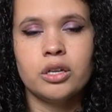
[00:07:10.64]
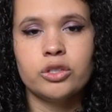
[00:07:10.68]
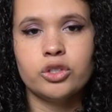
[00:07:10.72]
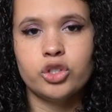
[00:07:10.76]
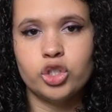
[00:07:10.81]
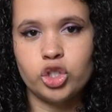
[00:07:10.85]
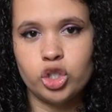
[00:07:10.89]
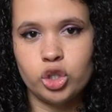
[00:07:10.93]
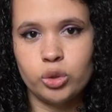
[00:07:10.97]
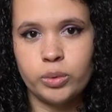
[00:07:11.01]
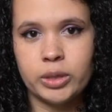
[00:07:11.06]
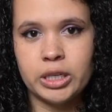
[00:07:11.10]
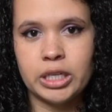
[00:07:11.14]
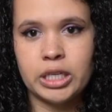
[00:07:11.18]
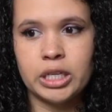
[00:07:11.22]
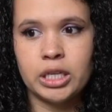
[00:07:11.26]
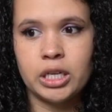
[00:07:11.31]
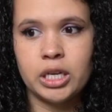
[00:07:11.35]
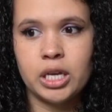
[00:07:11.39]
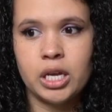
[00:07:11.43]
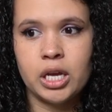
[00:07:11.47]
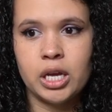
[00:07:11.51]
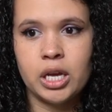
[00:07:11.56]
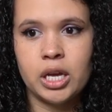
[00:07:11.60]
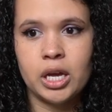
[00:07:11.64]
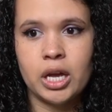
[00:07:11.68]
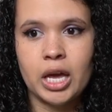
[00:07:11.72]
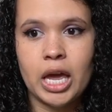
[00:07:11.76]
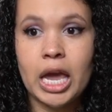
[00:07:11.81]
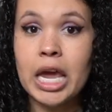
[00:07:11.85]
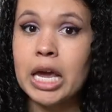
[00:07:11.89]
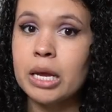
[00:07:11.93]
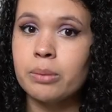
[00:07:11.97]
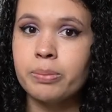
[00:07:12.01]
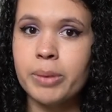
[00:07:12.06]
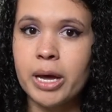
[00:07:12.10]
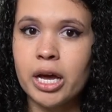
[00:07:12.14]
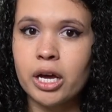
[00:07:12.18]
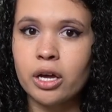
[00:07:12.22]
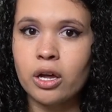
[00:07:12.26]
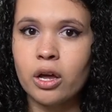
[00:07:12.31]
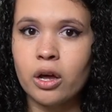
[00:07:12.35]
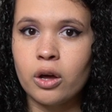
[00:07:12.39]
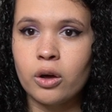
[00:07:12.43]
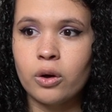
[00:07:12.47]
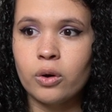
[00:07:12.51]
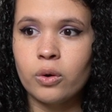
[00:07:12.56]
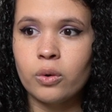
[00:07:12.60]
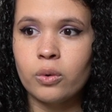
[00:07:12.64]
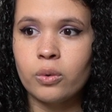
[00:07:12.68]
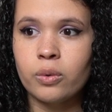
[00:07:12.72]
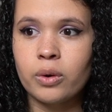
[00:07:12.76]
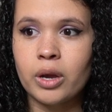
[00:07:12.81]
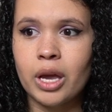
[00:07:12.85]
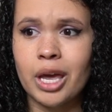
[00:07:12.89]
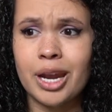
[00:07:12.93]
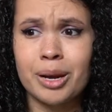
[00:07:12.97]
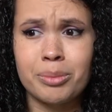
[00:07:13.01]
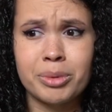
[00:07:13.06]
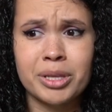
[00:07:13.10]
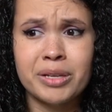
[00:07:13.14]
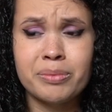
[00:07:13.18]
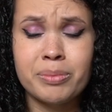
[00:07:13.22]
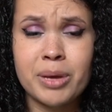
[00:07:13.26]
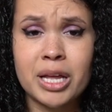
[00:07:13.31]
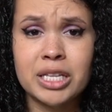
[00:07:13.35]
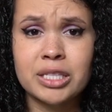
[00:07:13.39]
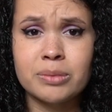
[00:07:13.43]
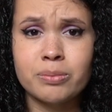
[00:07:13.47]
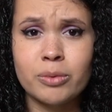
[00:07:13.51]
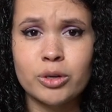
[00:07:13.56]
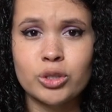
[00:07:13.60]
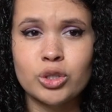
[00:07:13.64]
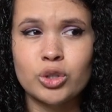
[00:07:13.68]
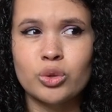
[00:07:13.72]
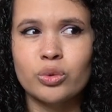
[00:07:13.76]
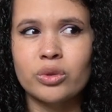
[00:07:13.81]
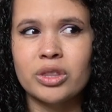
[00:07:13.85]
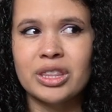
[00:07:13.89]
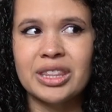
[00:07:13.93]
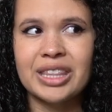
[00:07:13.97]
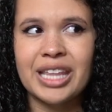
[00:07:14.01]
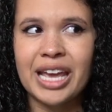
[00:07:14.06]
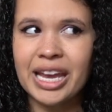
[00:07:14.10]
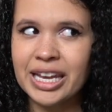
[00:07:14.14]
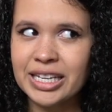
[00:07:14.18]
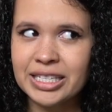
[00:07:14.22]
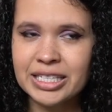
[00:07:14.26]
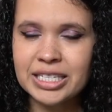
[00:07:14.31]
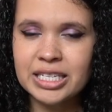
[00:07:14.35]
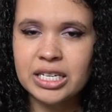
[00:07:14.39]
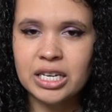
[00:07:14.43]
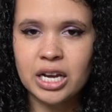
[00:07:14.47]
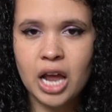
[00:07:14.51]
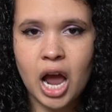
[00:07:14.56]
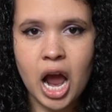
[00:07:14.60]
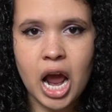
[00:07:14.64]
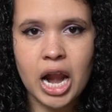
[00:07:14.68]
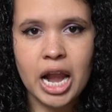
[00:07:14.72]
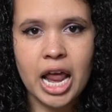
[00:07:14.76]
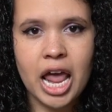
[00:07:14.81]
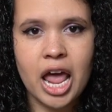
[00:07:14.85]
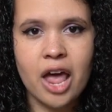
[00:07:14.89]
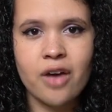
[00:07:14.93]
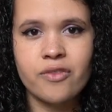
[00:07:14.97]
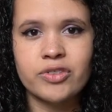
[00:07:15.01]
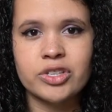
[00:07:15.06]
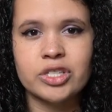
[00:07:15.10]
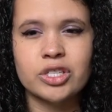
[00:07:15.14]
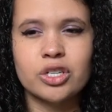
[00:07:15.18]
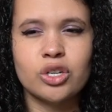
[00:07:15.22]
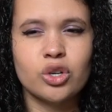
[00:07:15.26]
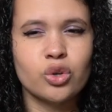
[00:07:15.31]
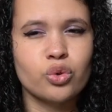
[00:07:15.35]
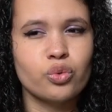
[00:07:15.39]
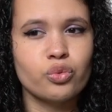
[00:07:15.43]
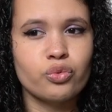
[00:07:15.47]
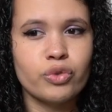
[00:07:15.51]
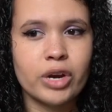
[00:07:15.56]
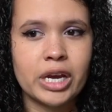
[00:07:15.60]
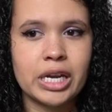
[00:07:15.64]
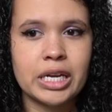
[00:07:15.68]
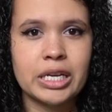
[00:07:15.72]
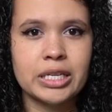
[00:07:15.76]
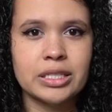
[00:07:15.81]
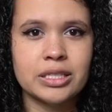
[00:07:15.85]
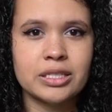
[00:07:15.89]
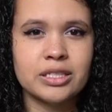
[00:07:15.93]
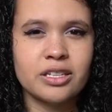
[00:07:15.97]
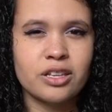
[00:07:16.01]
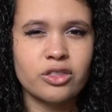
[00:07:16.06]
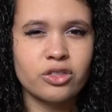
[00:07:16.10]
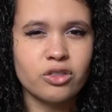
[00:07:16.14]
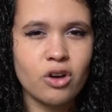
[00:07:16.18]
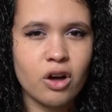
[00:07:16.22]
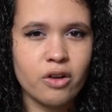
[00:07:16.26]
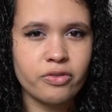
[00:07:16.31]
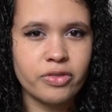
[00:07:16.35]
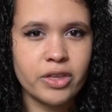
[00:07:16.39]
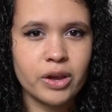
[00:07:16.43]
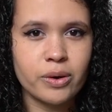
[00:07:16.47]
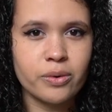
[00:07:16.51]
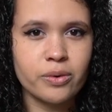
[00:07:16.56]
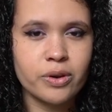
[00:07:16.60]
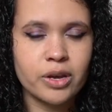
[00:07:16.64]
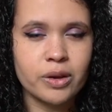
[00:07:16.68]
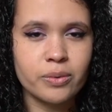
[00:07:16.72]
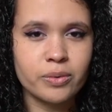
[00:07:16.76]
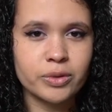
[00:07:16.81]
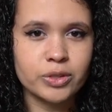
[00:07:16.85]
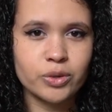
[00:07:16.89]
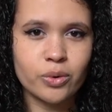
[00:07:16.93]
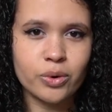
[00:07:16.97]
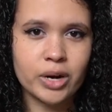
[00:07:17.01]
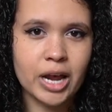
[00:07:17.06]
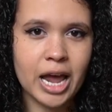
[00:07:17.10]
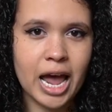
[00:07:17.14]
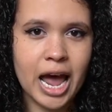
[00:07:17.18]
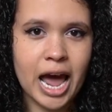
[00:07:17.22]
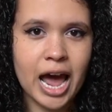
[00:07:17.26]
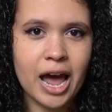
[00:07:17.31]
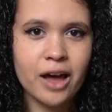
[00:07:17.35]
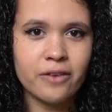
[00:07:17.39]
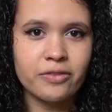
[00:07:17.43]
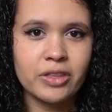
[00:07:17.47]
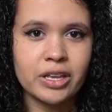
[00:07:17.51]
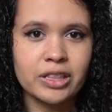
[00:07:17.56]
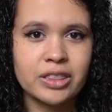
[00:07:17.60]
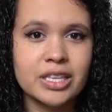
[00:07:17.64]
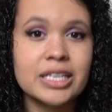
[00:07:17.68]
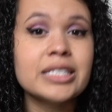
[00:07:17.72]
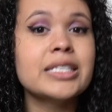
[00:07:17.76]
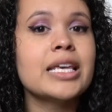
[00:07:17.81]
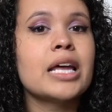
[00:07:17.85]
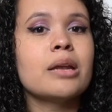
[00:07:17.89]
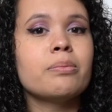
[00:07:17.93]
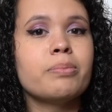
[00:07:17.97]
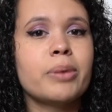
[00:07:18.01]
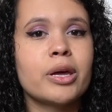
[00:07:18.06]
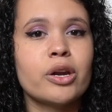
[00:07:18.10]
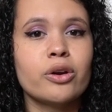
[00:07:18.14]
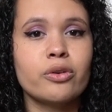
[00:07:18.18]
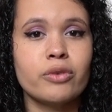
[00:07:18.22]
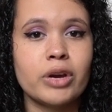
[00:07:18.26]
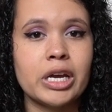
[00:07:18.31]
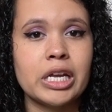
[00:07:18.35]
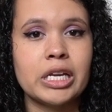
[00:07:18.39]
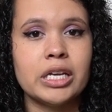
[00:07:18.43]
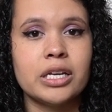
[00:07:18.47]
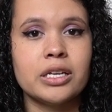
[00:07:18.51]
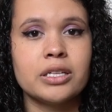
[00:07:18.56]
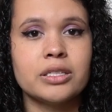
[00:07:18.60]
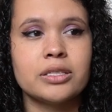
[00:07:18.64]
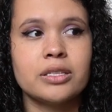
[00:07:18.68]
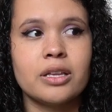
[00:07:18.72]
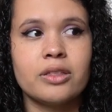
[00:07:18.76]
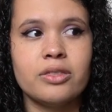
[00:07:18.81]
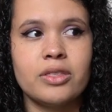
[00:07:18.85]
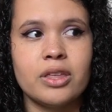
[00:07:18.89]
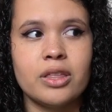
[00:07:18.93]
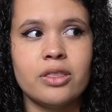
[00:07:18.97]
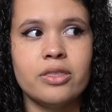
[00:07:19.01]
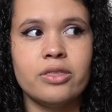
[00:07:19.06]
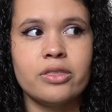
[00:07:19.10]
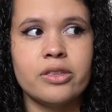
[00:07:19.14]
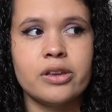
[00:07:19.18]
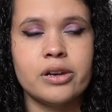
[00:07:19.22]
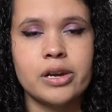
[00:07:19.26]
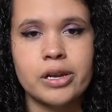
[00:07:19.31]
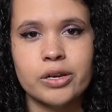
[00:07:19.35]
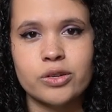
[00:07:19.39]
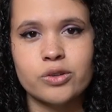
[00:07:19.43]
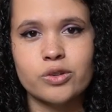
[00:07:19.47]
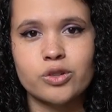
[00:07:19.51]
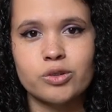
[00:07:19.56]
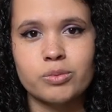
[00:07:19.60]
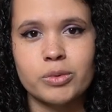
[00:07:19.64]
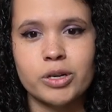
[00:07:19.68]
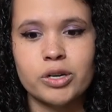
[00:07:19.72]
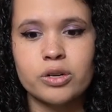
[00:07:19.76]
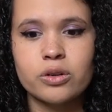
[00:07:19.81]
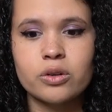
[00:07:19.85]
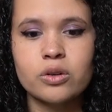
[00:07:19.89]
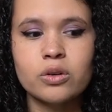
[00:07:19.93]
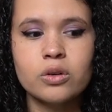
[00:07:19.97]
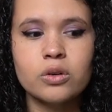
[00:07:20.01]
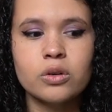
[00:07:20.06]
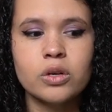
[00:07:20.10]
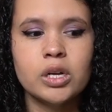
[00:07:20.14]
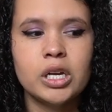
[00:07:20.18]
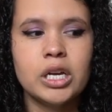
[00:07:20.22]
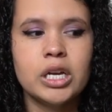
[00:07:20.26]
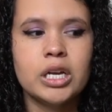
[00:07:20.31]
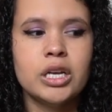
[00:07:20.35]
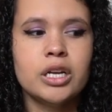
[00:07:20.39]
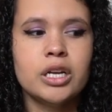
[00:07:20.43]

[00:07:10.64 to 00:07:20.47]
Chewy, and Petco, and I believe PetSmart too, they did not have as good ratings as I thought they were, it was gonna have. Like this had better ratings than the Nature's Miracle.